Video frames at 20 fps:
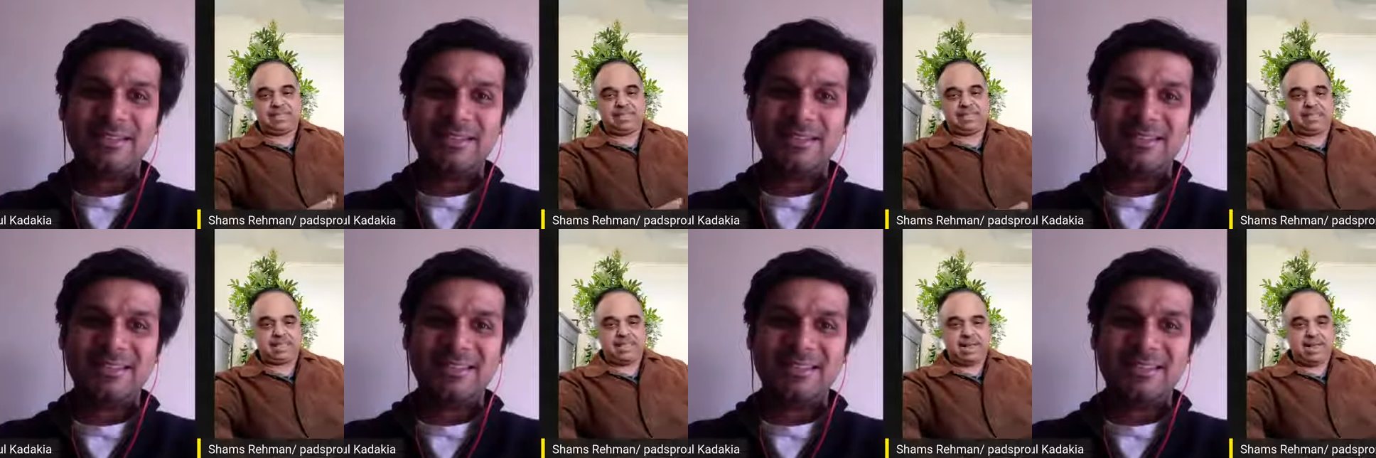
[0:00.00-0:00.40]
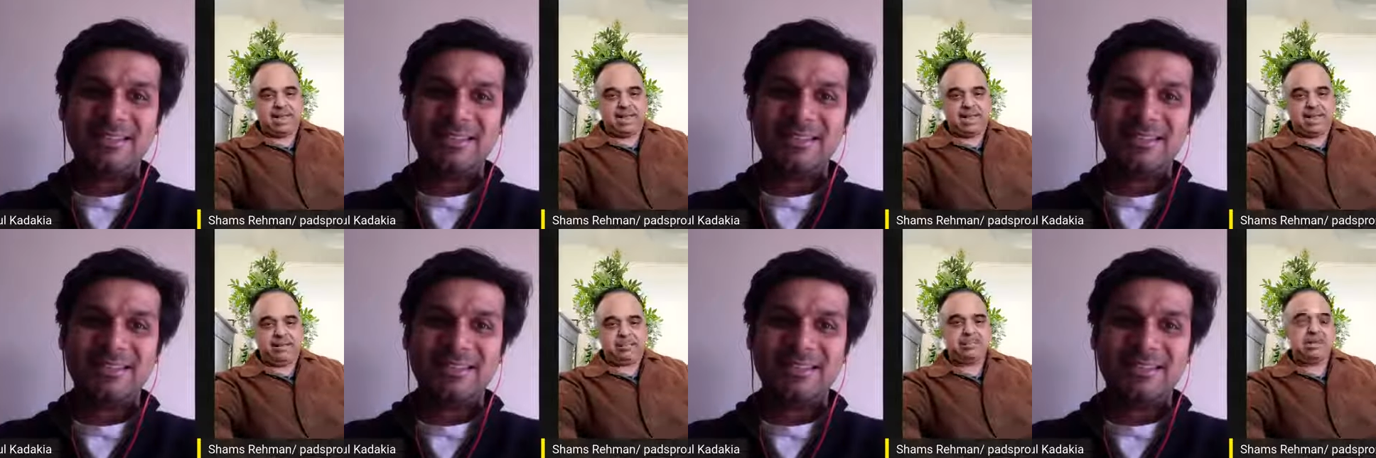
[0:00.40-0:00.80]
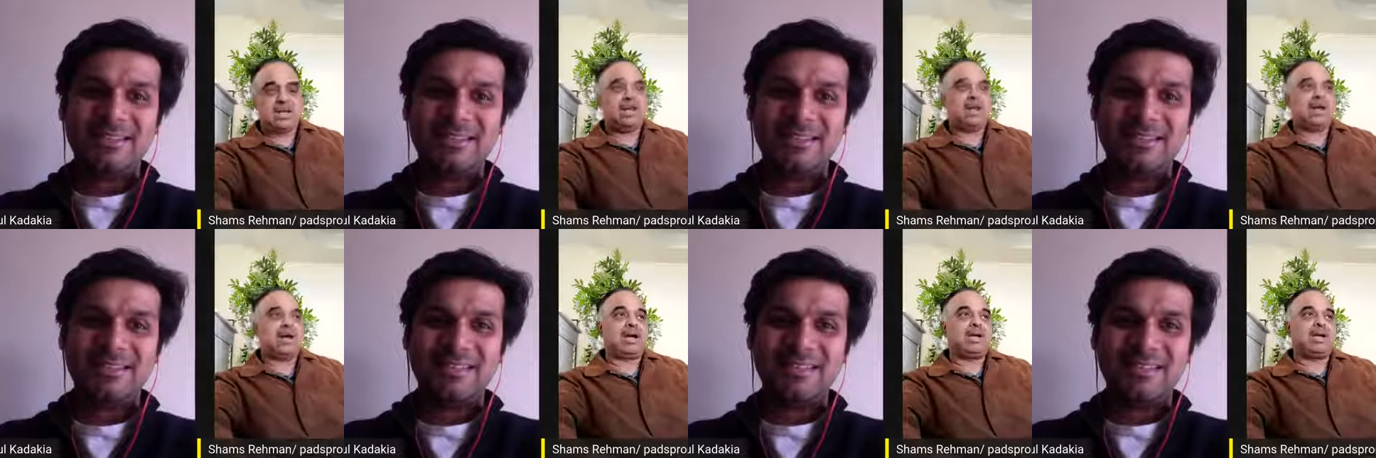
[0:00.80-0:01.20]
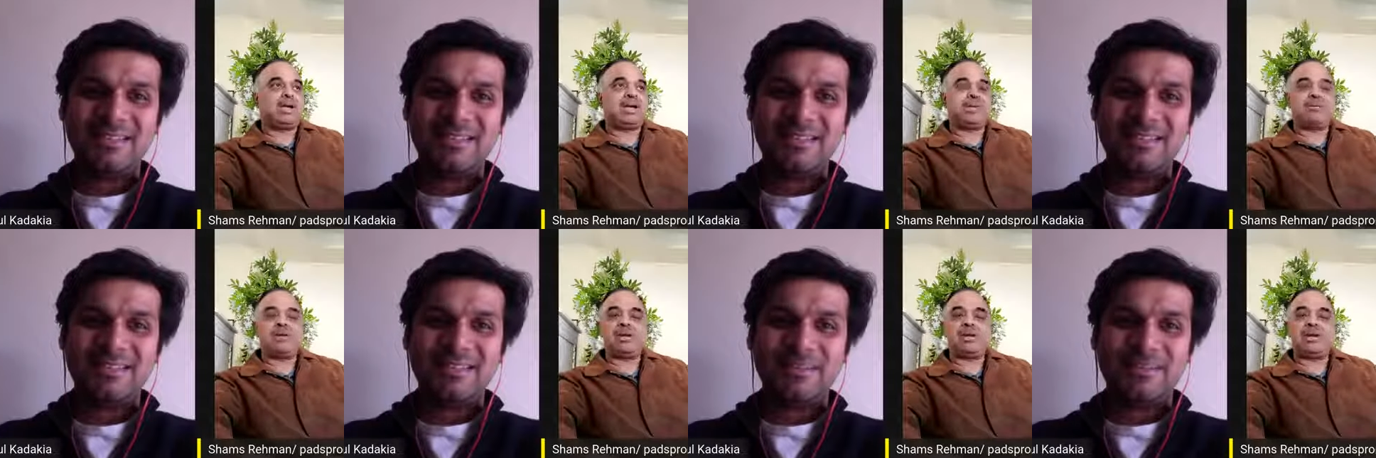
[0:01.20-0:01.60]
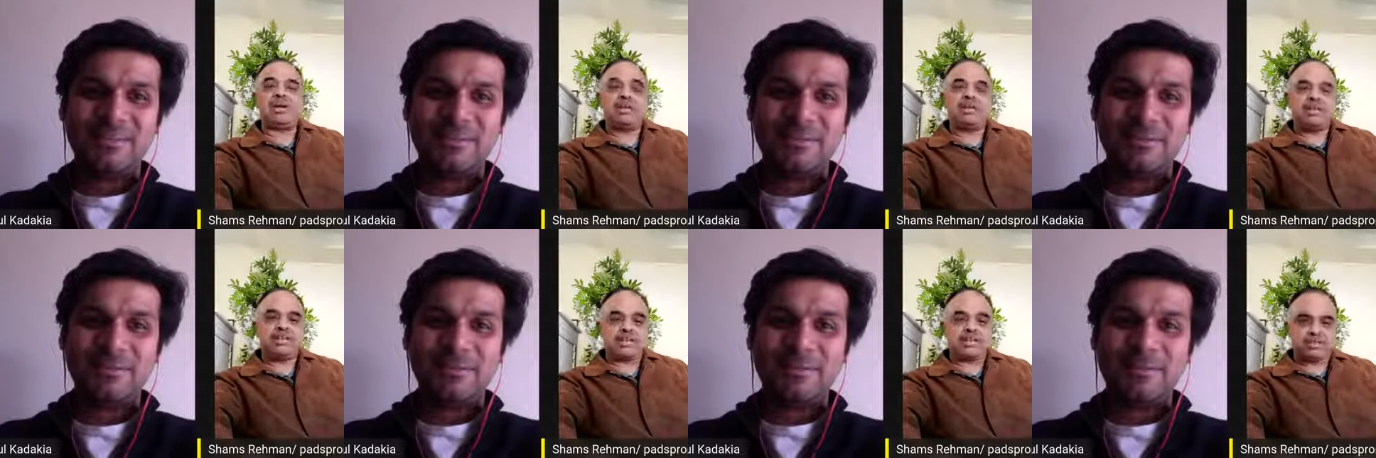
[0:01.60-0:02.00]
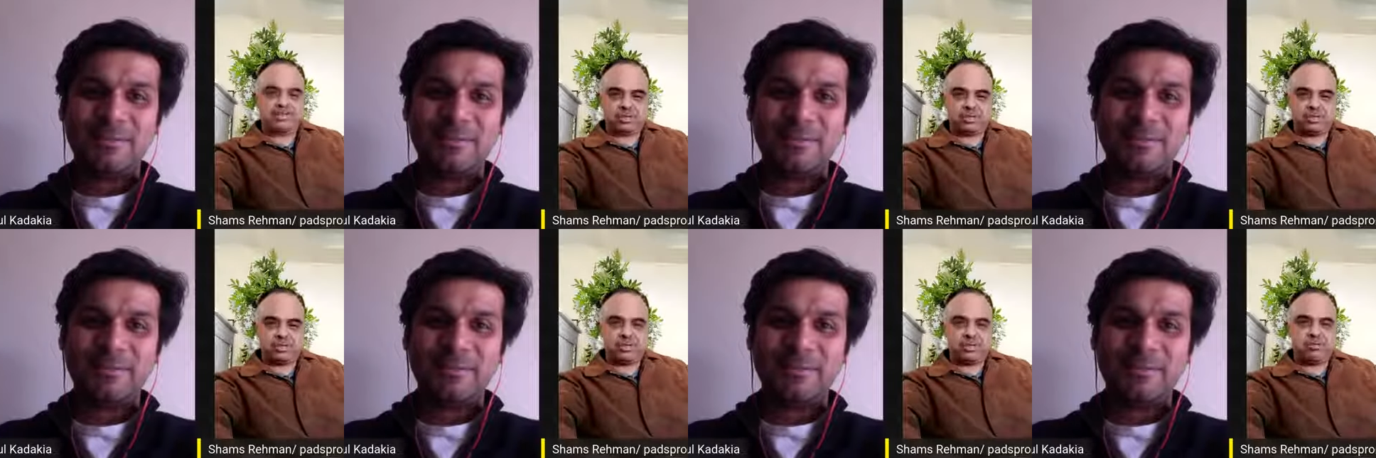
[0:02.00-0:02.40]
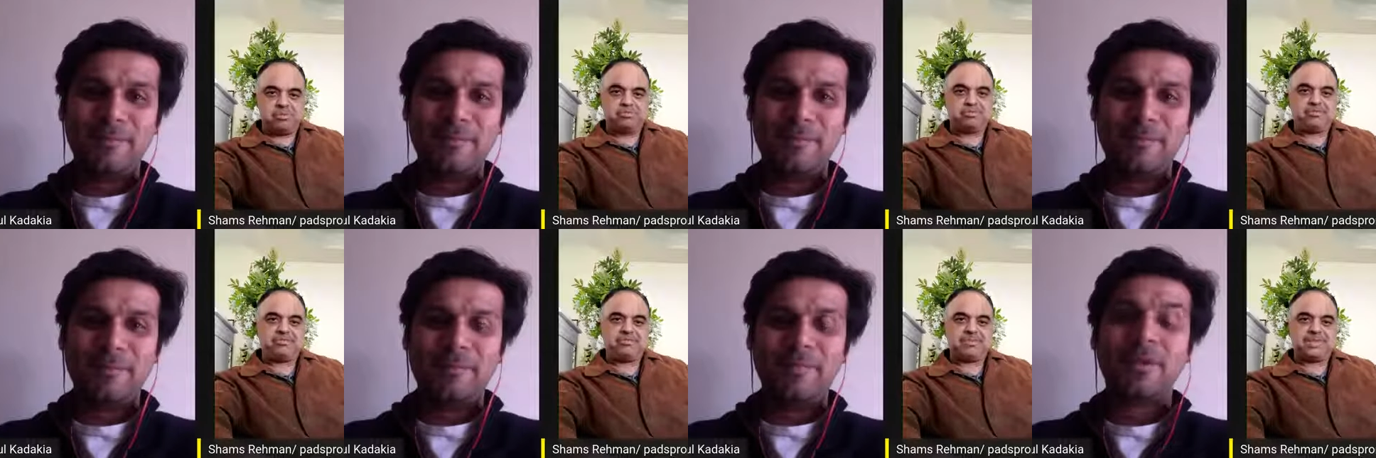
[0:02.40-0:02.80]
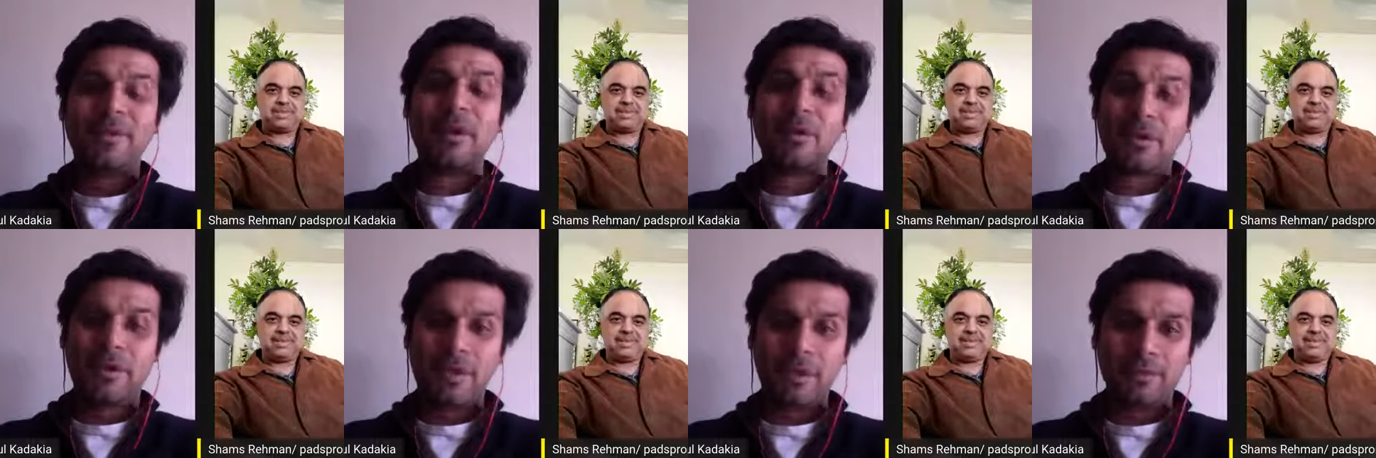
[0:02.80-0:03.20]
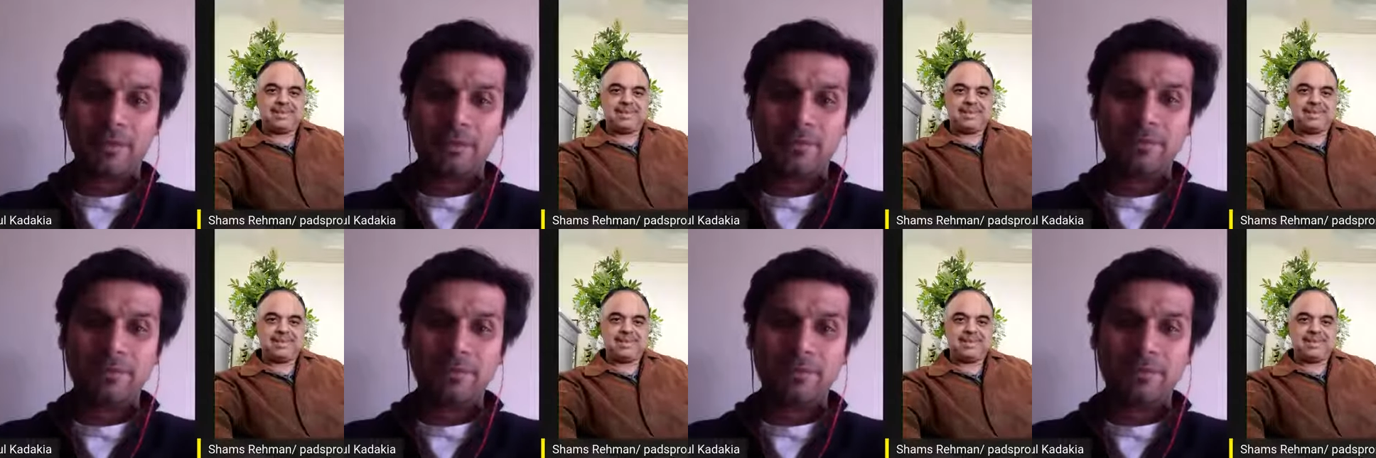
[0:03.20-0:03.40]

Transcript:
Speaker 1: Basically, I I came here ten years ago. Okay.